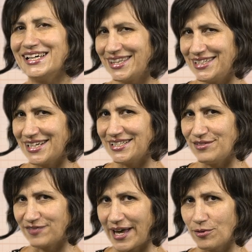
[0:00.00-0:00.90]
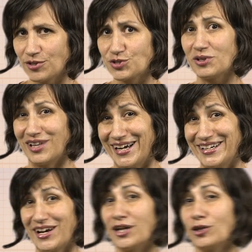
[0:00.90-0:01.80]
The dainty flowers
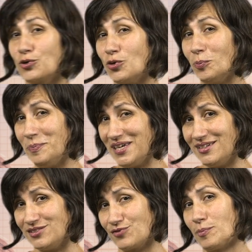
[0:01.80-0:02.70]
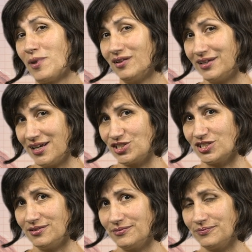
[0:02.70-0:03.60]
relied on local bees for
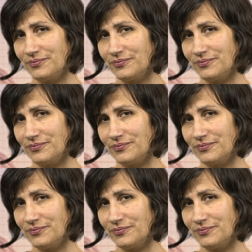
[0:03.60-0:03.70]
pollination,